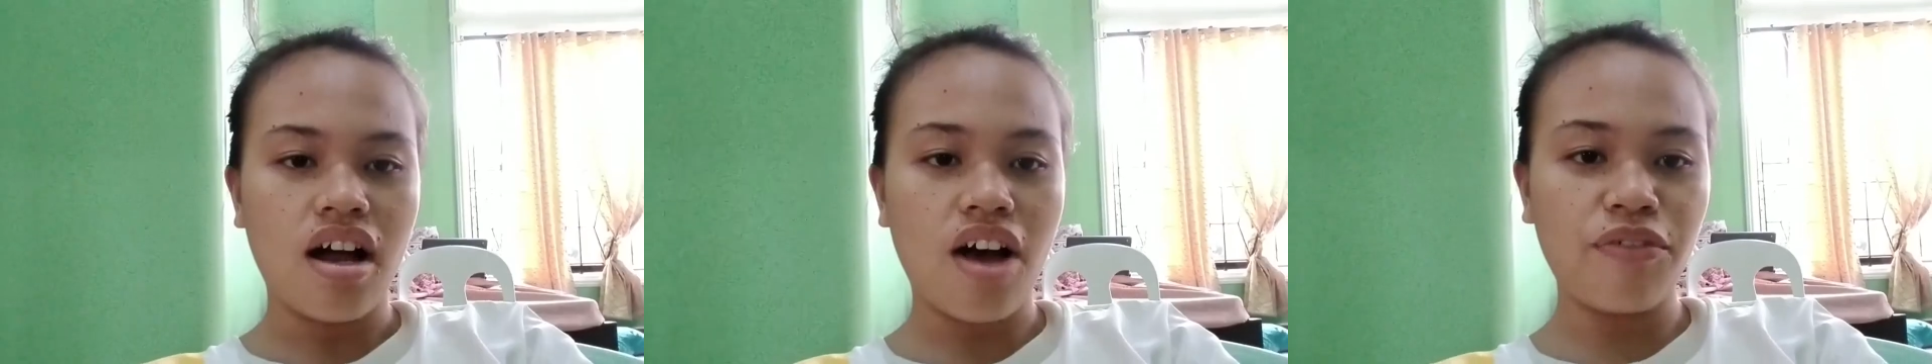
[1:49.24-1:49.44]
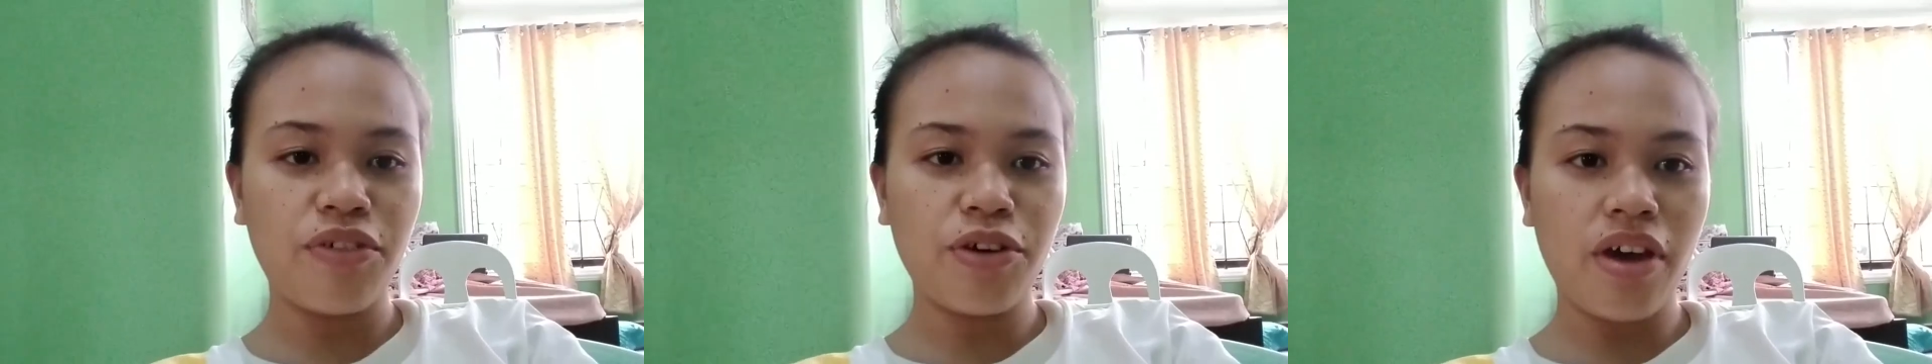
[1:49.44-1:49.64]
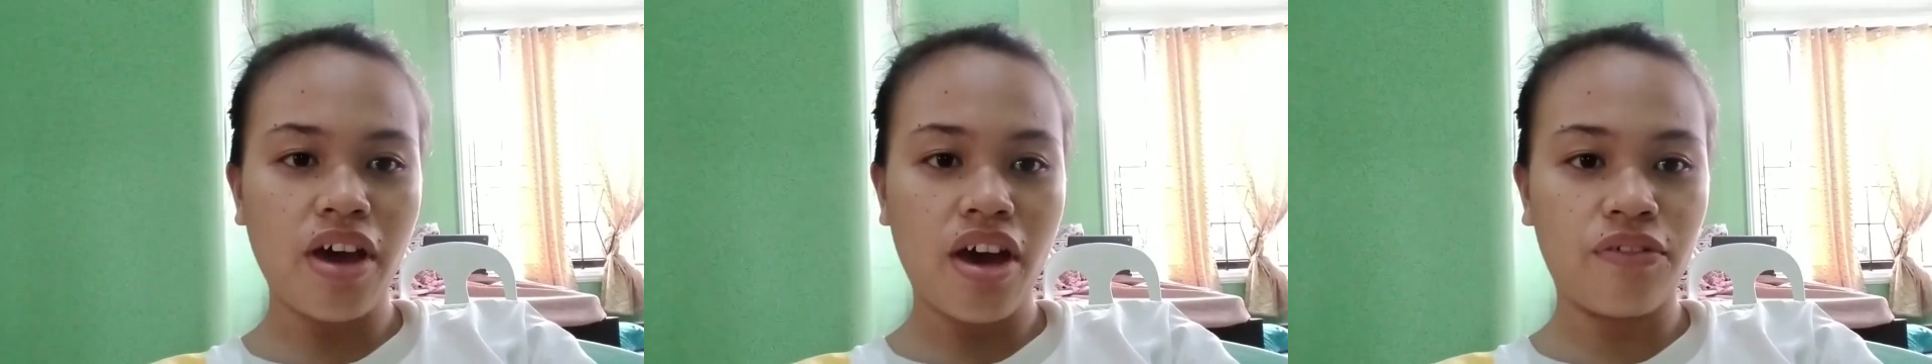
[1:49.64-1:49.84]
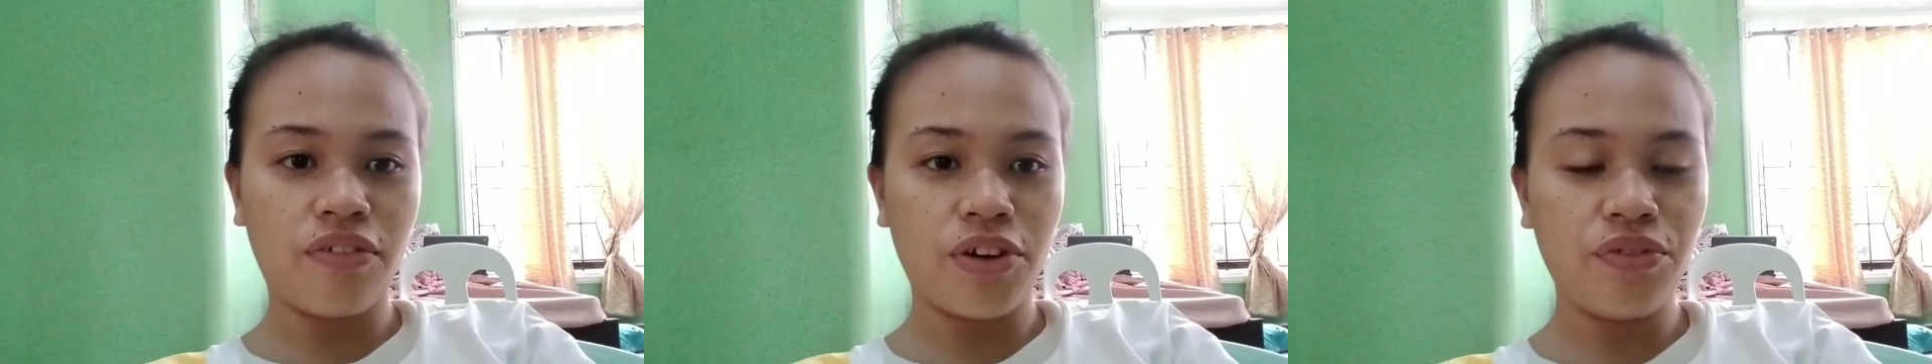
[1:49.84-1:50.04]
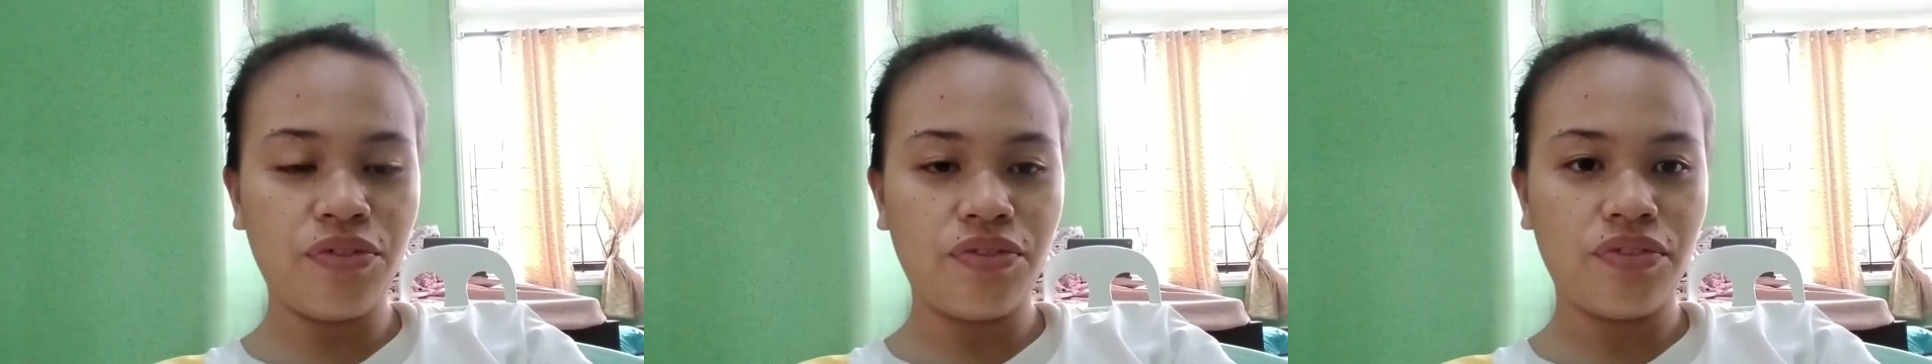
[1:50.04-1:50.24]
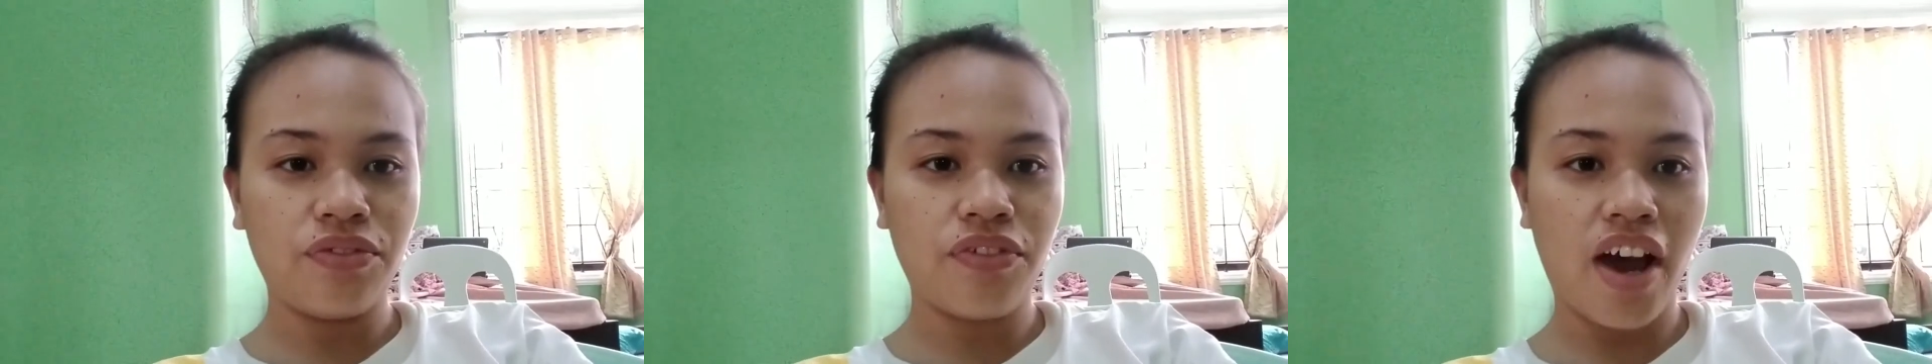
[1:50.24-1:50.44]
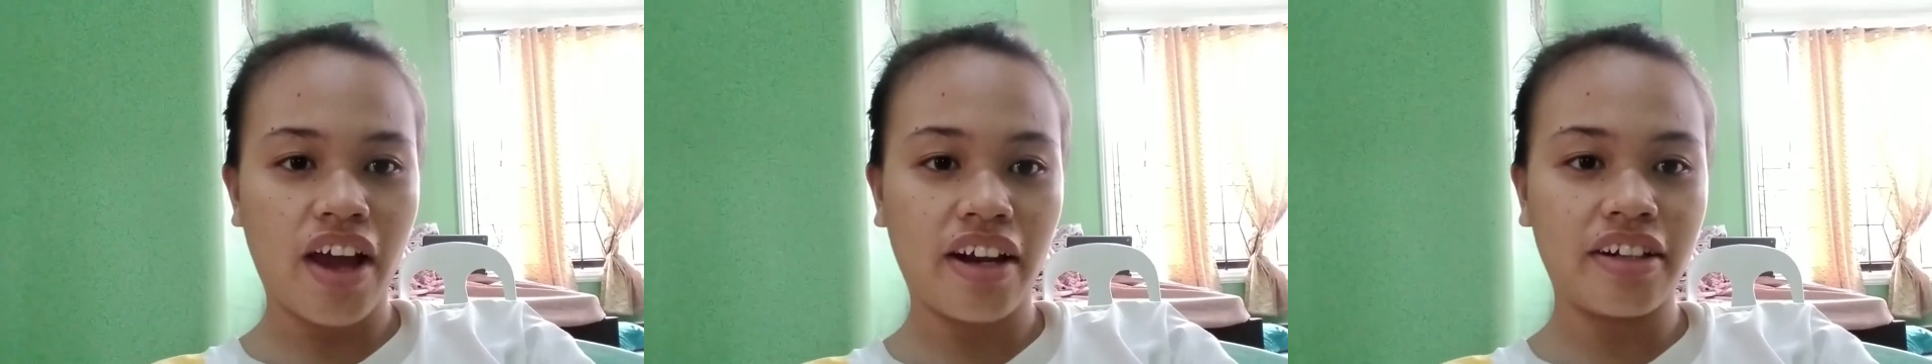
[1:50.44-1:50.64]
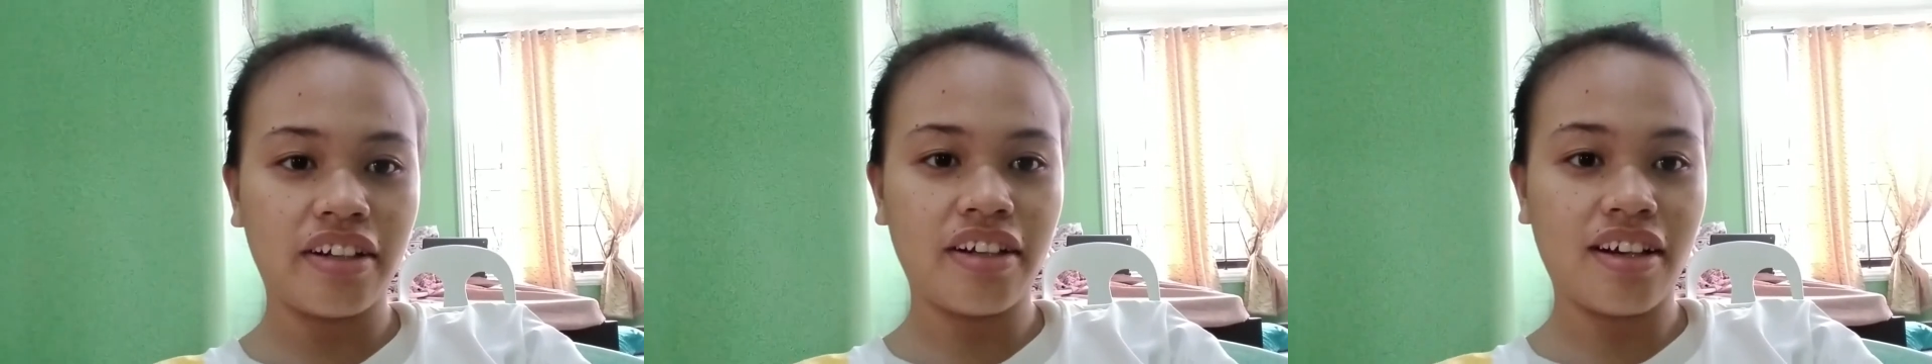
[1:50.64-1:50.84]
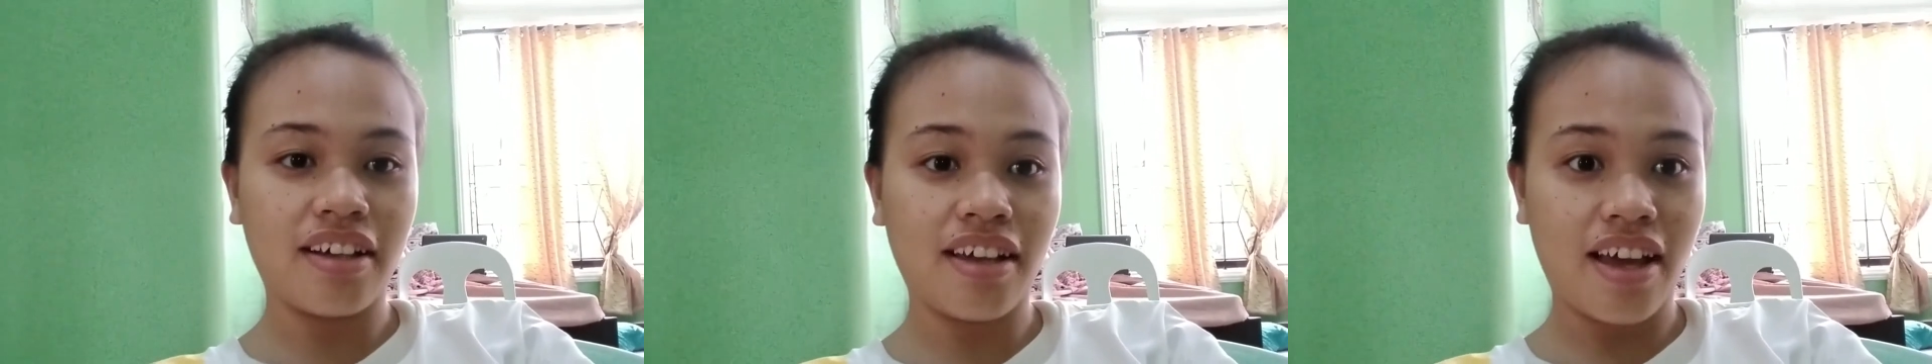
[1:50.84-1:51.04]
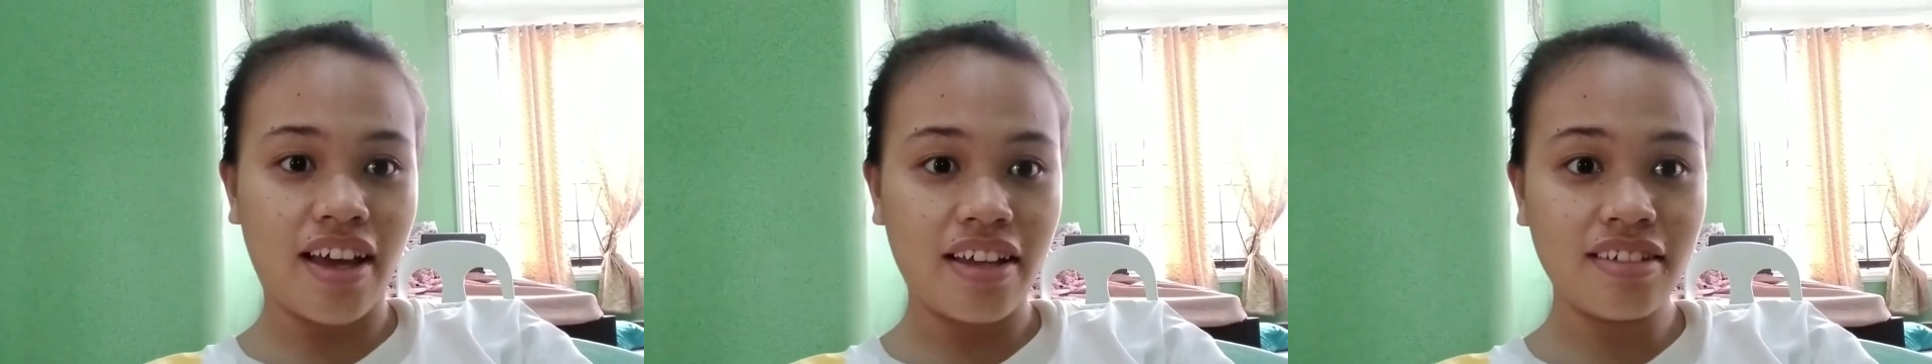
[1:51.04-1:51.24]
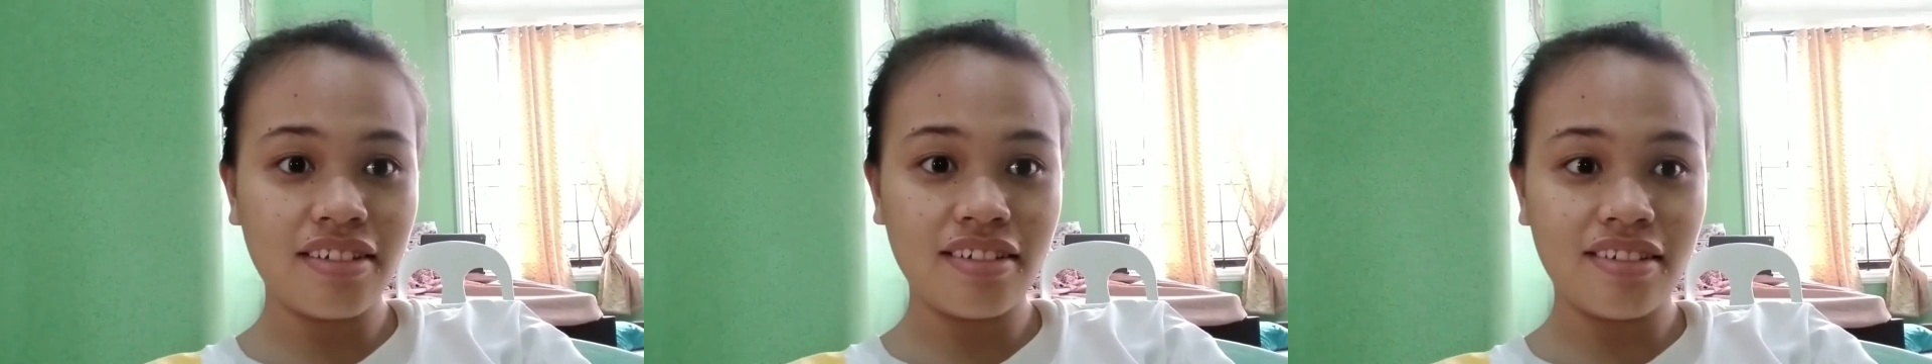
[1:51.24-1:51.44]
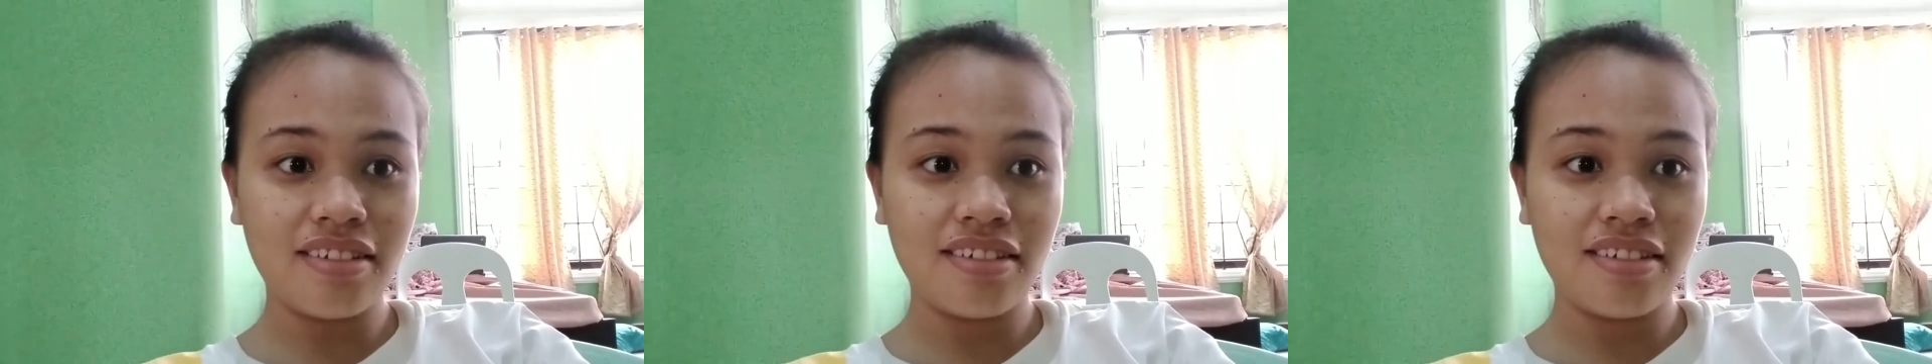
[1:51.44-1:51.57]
Have you ever fired a gun?